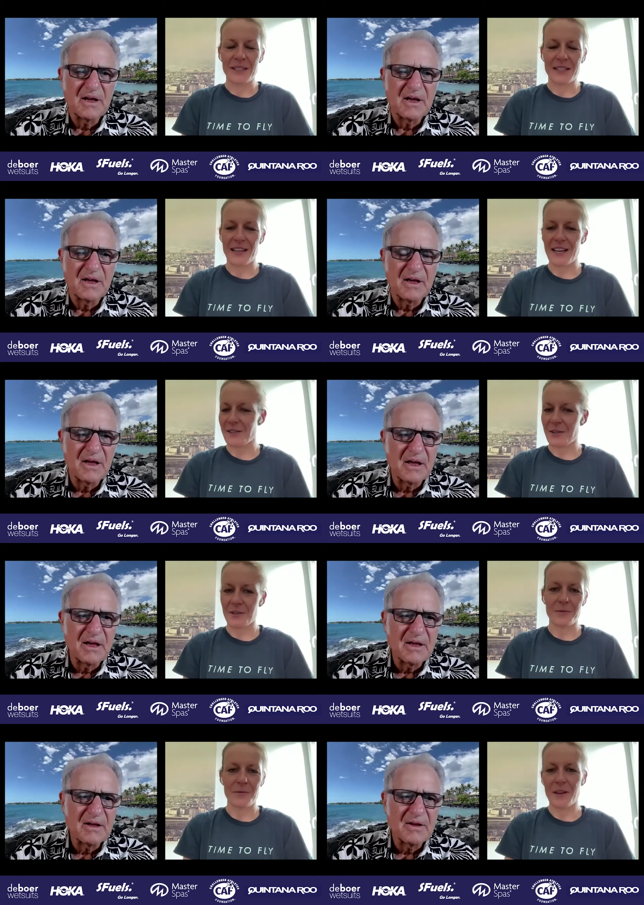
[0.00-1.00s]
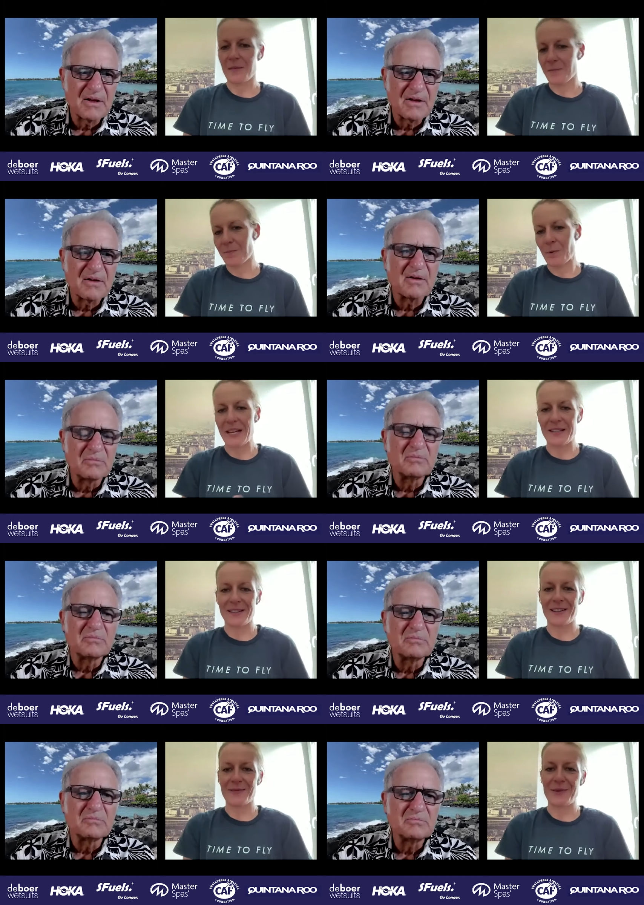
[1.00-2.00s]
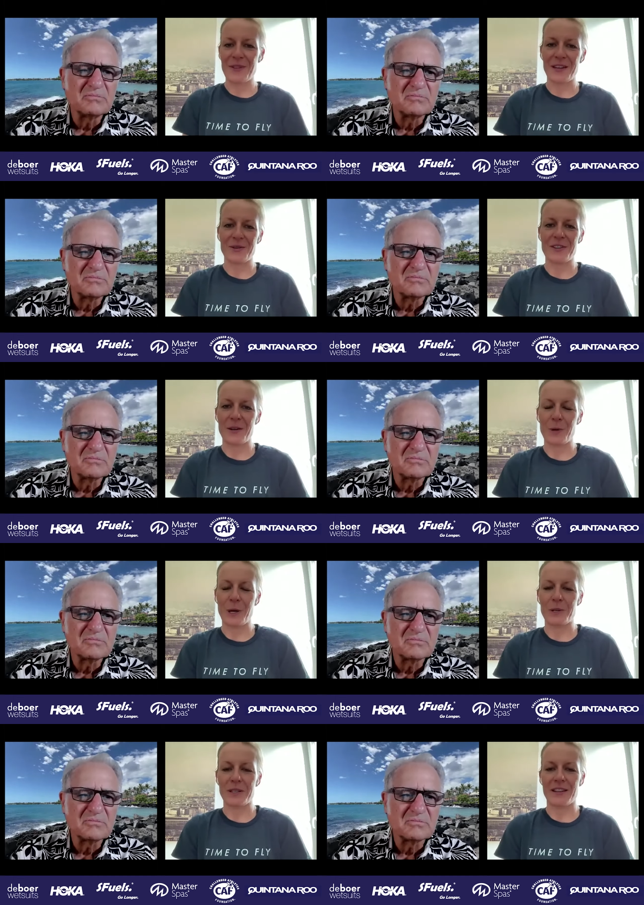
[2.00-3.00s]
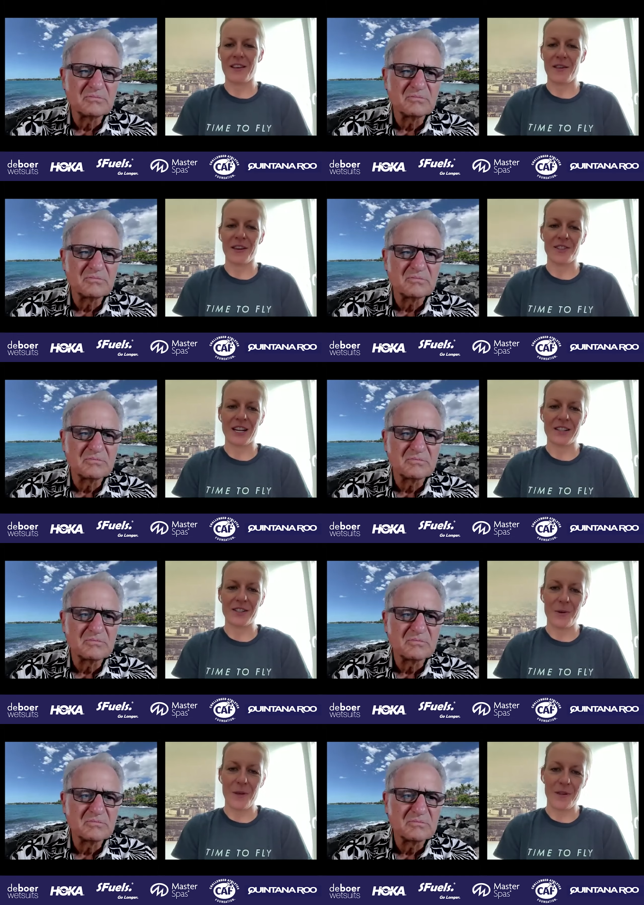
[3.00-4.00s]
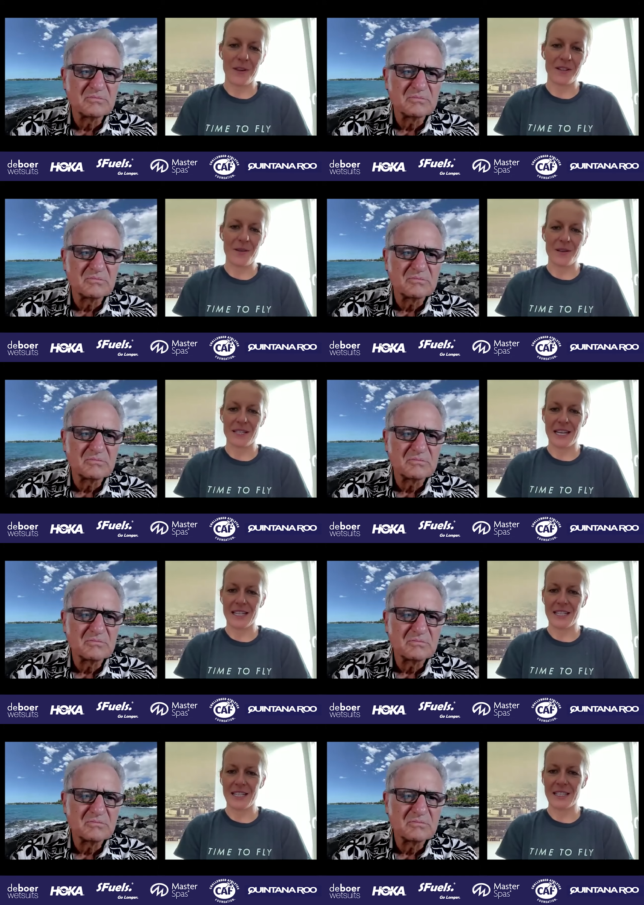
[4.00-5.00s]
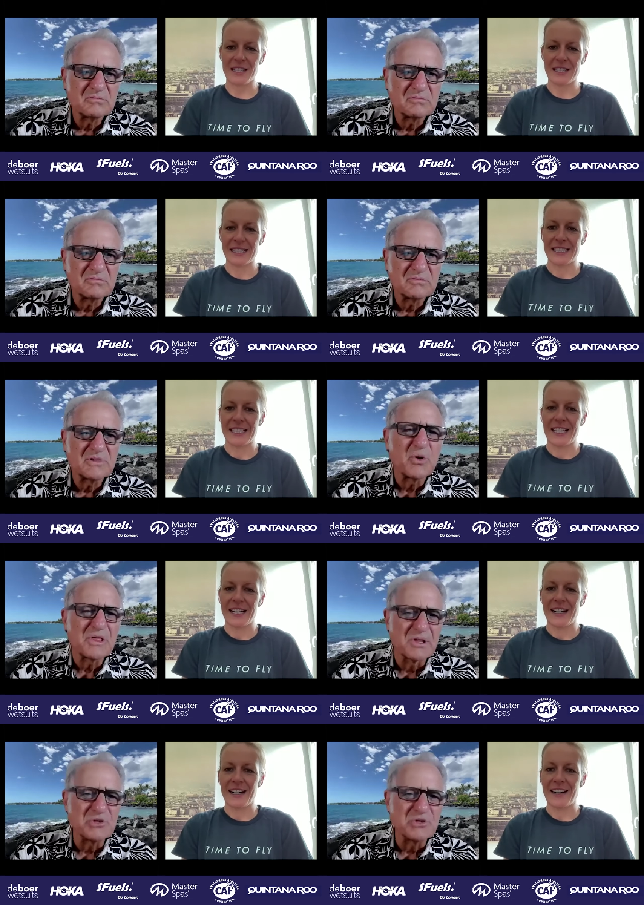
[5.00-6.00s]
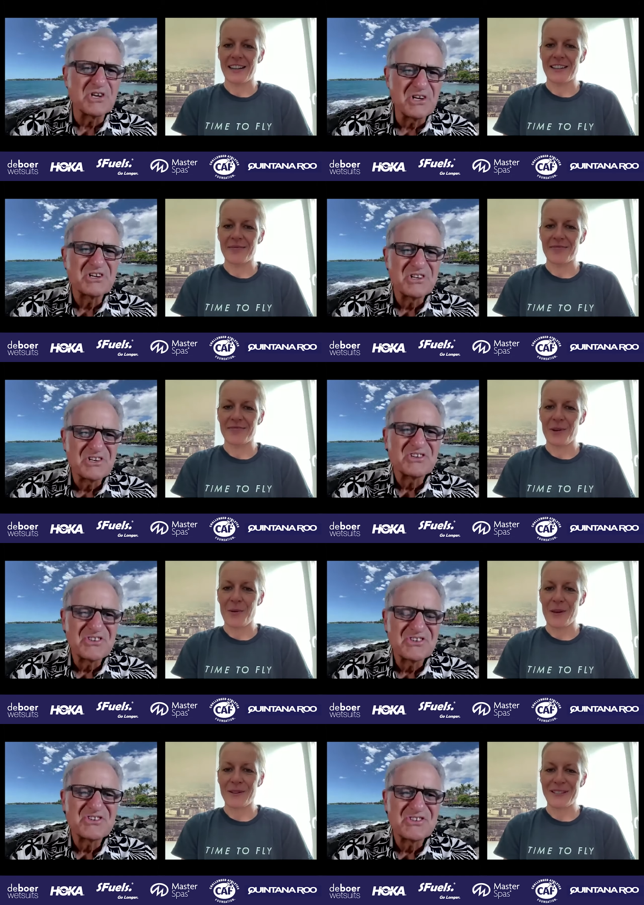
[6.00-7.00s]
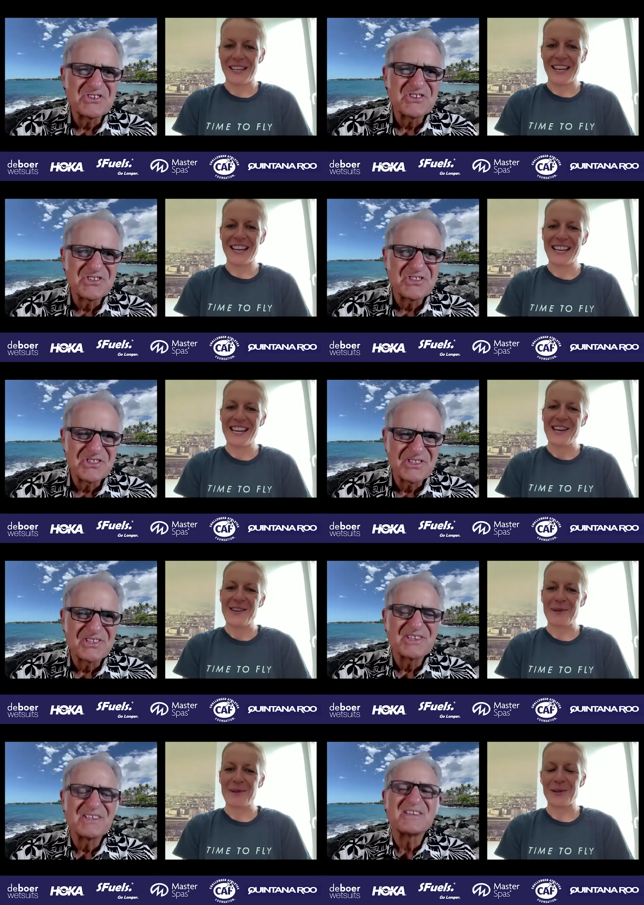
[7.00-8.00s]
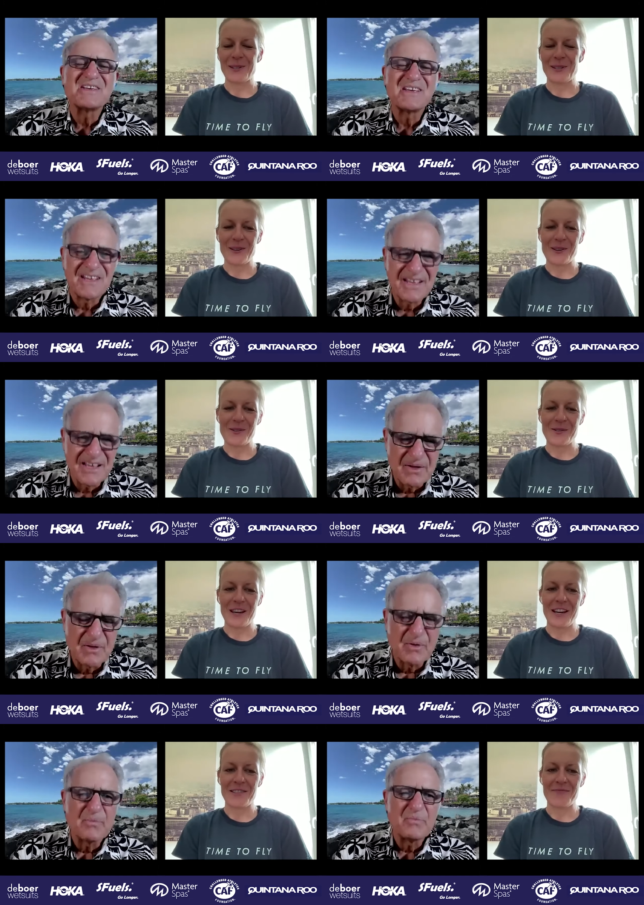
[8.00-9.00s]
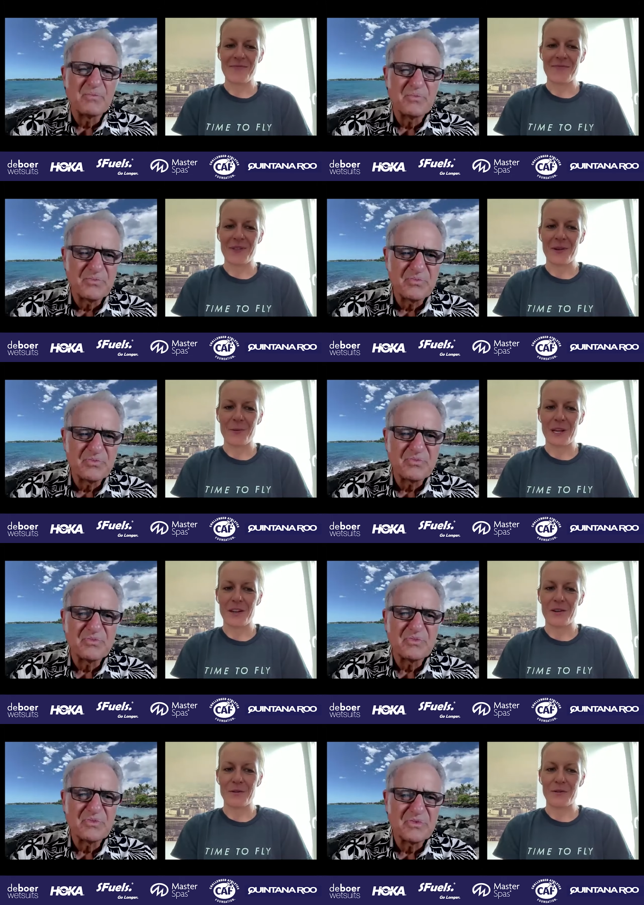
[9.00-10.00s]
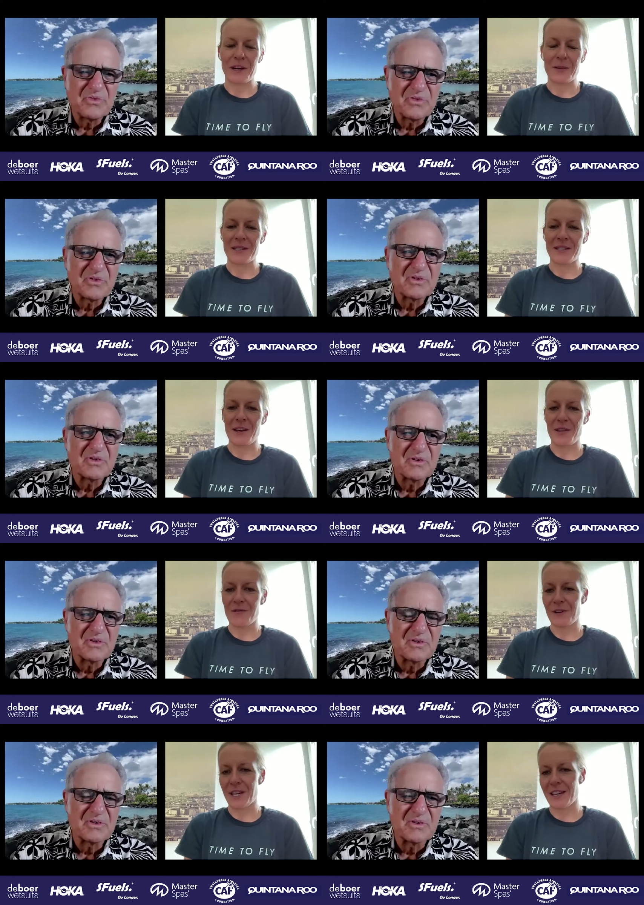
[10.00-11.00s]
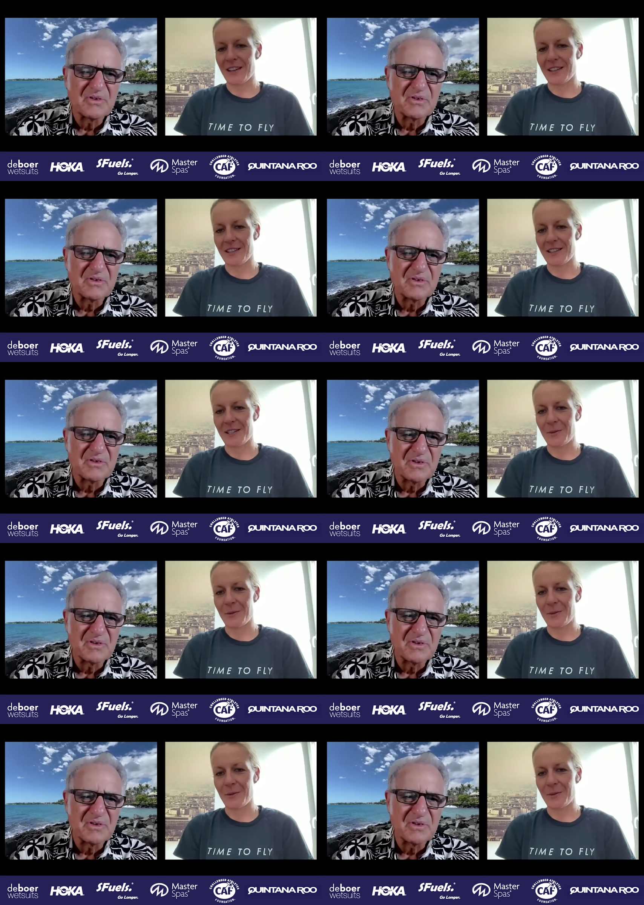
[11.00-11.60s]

Speaker 1: success or race um, in that, that way was, I think, Challenge Roth in two thousand eighteen. With
Speaker 2: Lucy? Um, with Lucy,
Speaker 1: but also um, the win of Ironman South Africa in